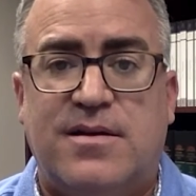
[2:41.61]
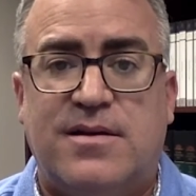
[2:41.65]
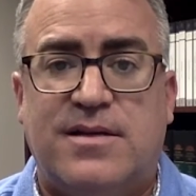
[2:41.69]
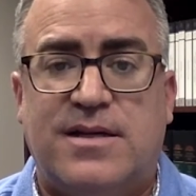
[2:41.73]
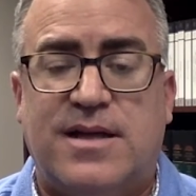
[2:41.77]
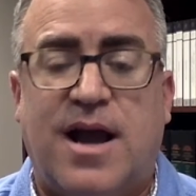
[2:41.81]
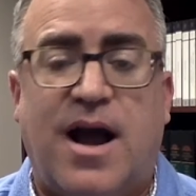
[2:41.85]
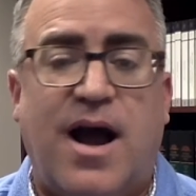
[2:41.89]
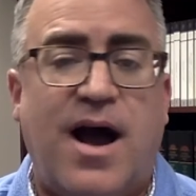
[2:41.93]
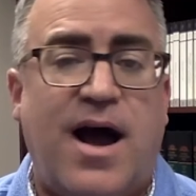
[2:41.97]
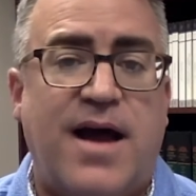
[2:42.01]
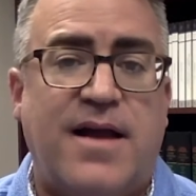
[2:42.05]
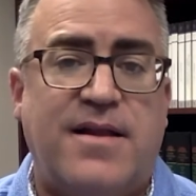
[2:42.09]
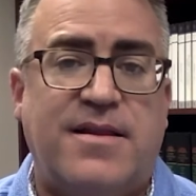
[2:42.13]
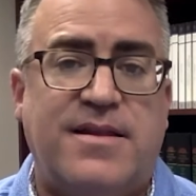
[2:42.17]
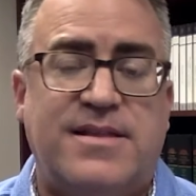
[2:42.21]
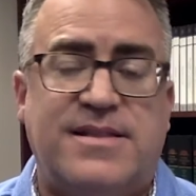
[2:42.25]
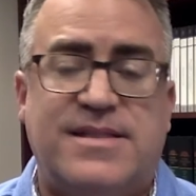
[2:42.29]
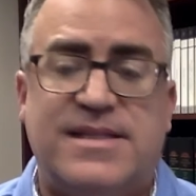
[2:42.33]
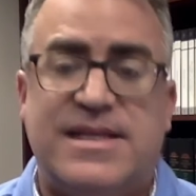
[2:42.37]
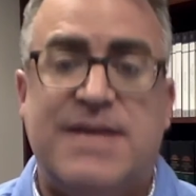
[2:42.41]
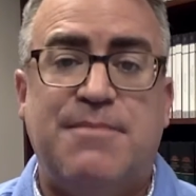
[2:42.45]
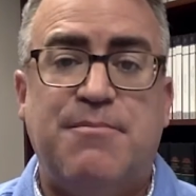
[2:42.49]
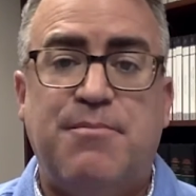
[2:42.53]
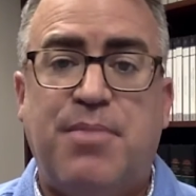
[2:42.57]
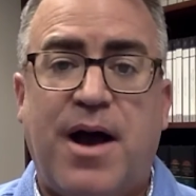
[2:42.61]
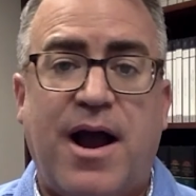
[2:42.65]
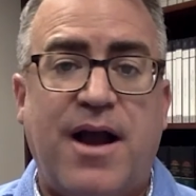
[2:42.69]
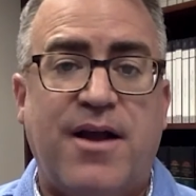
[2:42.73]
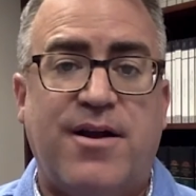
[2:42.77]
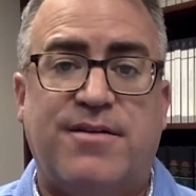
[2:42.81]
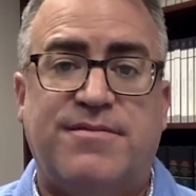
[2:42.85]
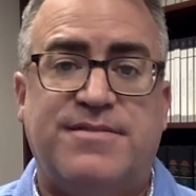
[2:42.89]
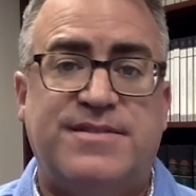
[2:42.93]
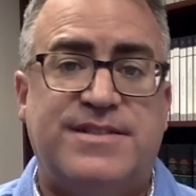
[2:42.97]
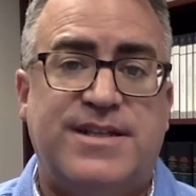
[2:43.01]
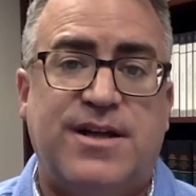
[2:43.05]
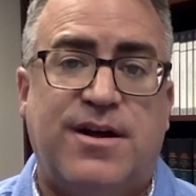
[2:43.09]
God, this
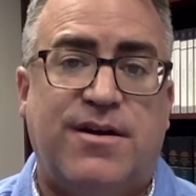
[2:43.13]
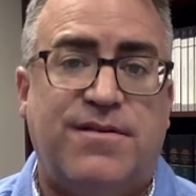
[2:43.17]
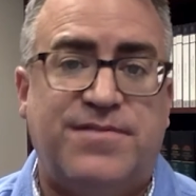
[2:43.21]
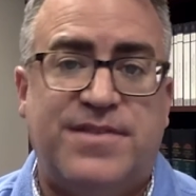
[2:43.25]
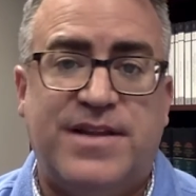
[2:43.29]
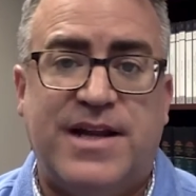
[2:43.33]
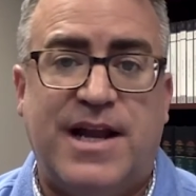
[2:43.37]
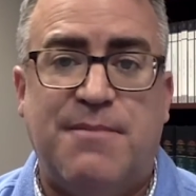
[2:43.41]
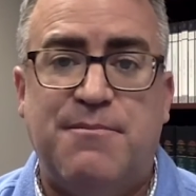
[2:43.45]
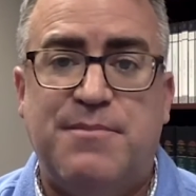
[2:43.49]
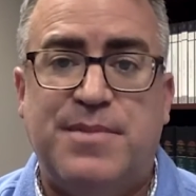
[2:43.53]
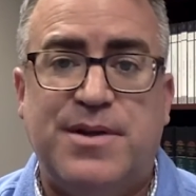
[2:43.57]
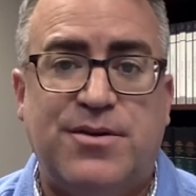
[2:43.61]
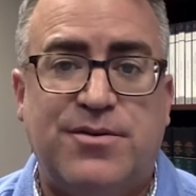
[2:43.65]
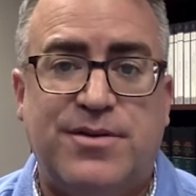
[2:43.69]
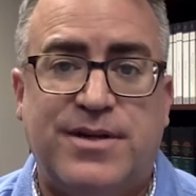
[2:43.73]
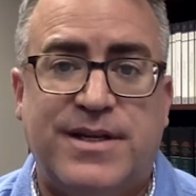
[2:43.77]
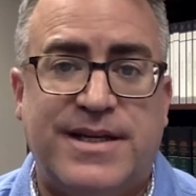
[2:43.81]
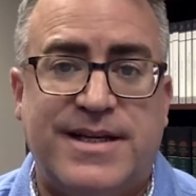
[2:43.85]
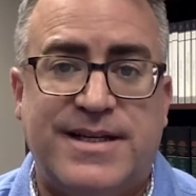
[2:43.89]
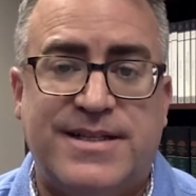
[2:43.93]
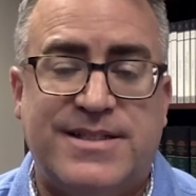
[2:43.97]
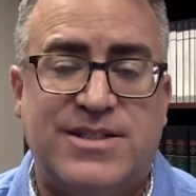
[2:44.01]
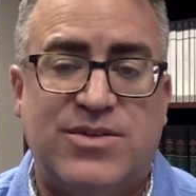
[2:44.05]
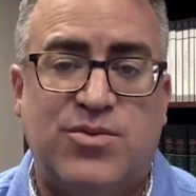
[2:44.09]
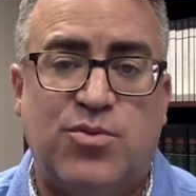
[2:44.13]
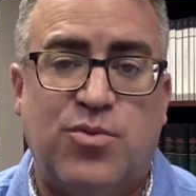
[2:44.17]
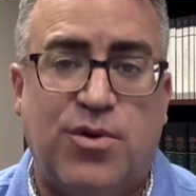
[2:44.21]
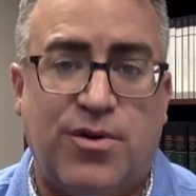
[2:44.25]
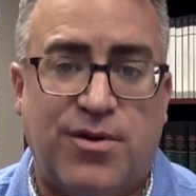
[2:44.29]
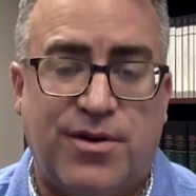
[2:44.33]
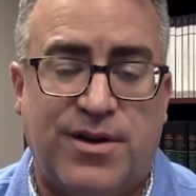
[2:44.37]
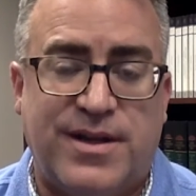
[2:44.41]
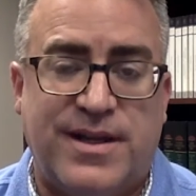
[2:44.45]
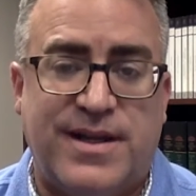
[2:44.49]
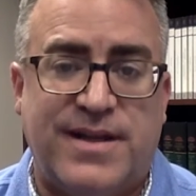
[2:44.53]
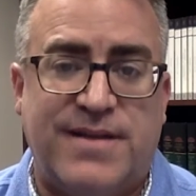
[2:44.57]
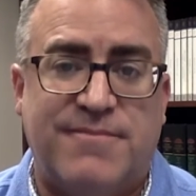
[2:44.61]
empire of self that I'm building isn't
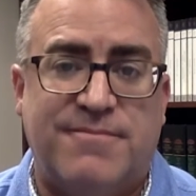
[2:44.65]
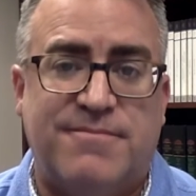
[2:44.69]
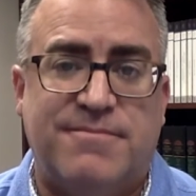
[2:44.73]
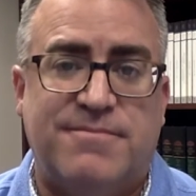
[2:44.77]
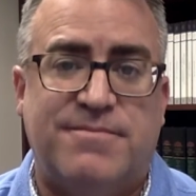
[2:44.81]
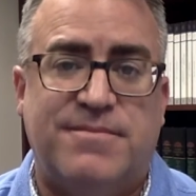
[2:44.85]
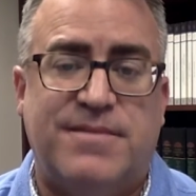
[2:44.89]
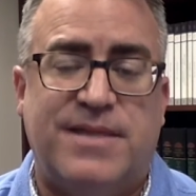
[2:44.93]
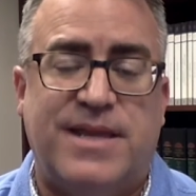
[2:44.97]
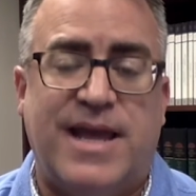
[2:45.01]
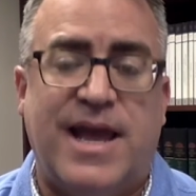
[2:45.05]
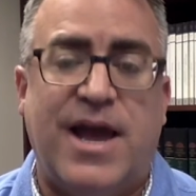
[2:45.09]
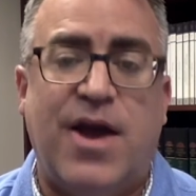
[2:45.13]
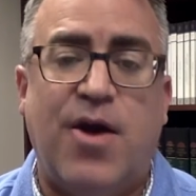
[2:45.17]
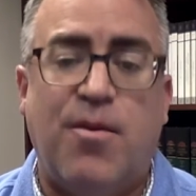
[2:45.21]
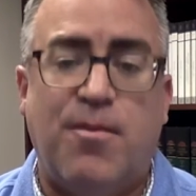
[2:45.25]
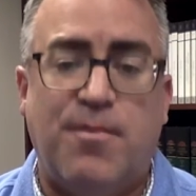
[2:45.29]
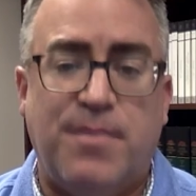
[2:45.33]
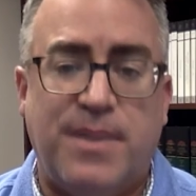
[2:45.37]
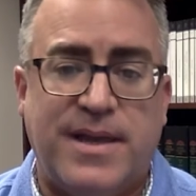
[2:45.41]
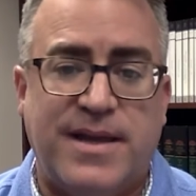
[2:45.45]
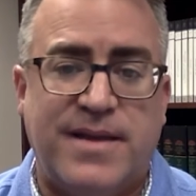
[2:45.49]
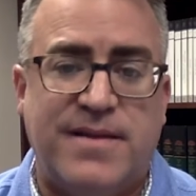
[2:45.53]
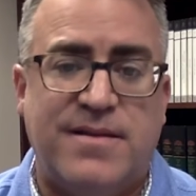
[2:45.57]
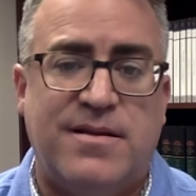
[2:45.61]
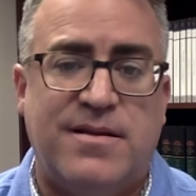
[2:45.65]
working. Help me.